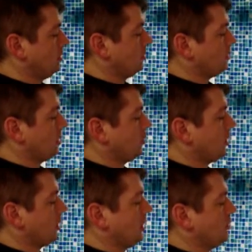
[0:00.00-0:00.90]
start
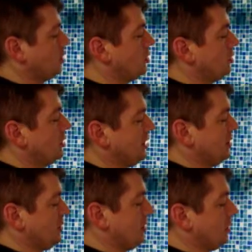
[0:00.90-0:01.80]
working in the bowl. Now
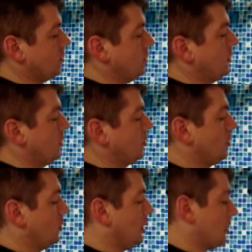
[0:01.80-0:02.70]
there's a little
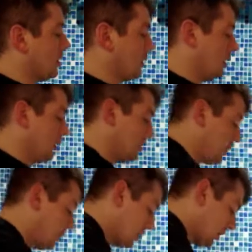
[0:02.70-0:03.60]
residual water
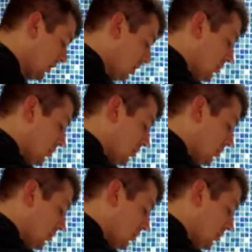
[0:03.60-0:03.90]
in the